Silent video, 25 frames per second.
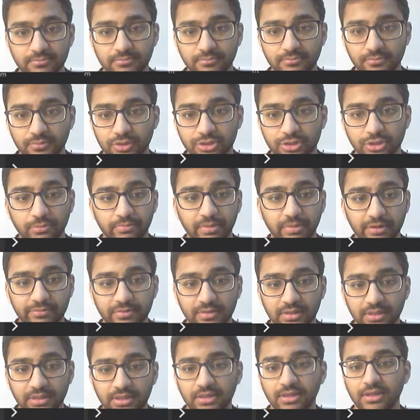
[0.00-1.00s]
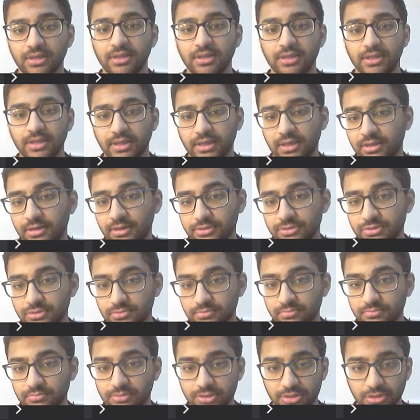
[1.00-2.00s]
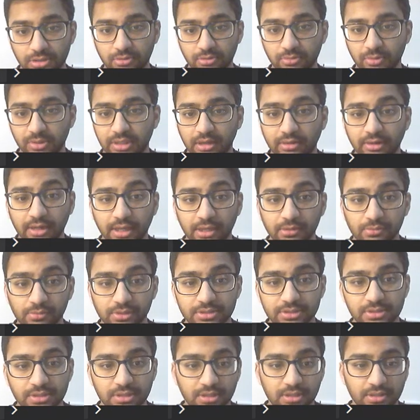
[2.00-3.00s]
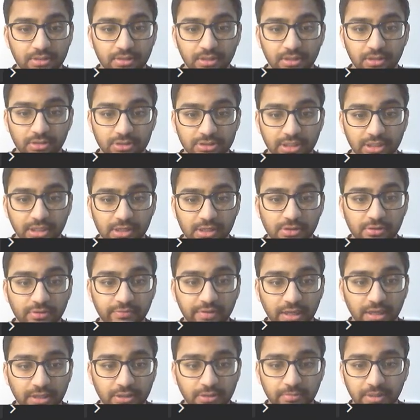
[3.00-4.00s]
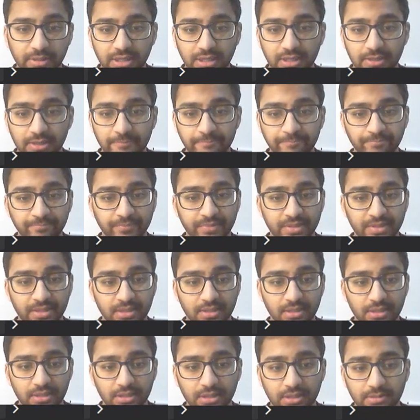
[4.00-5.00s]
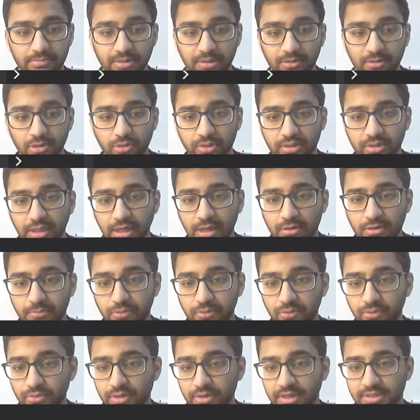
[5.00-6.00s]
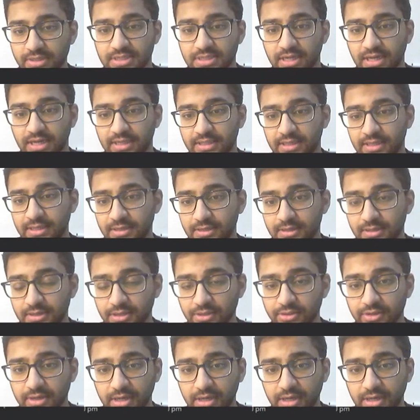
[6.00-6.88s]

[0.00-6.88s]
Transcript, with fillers: there's no Beverley and still without Edwards, he looks like a good value pick. Uh, but I'll go with Otto Porter as a guy that another